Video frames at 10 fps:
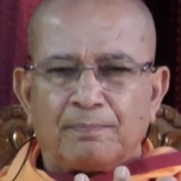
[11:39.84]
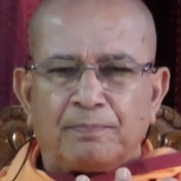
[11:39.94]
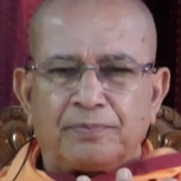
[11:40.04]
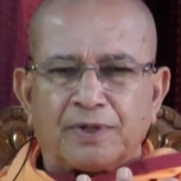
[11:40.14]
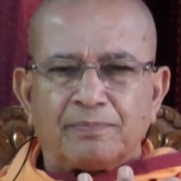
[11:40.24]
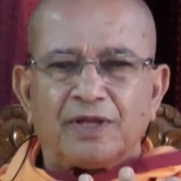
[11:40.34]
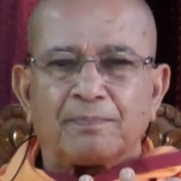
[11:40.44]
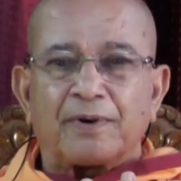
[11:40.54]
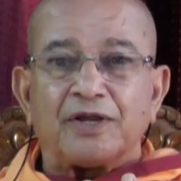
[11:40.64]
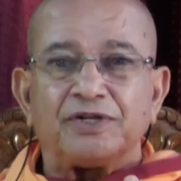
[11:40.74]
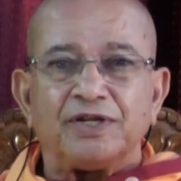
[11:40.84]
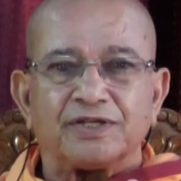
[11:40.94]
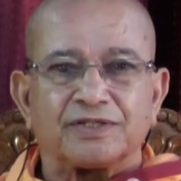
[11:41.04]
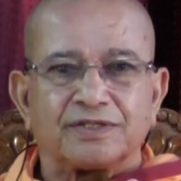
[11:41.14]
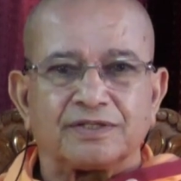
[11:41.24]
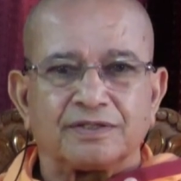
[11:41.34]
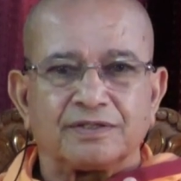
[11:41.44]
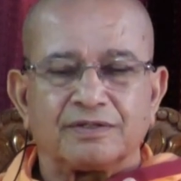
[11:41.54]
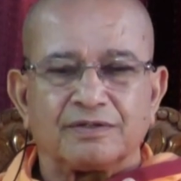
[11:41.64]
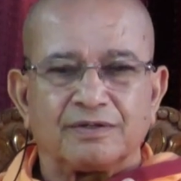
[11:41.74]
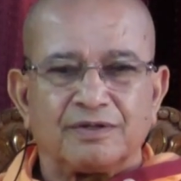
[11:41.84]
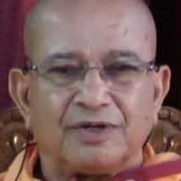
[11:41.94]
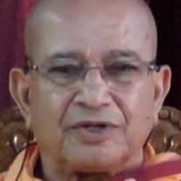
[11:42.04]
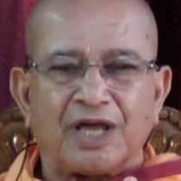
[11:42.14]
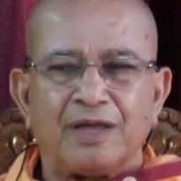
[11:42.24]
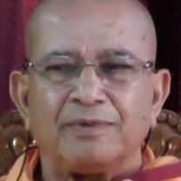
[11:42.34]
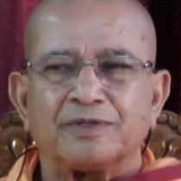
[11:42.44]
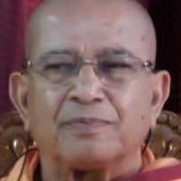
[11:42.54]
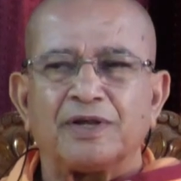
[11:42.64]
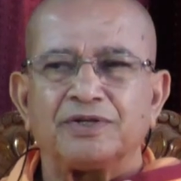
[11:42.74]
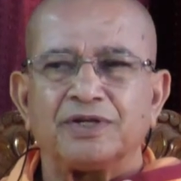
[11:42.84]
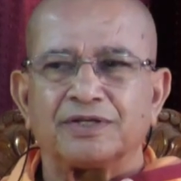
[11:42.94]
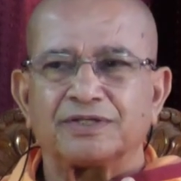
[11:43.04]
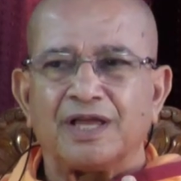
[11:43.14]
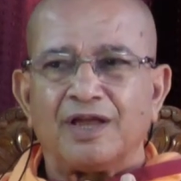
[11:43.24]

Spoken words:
something precious. Time is precious.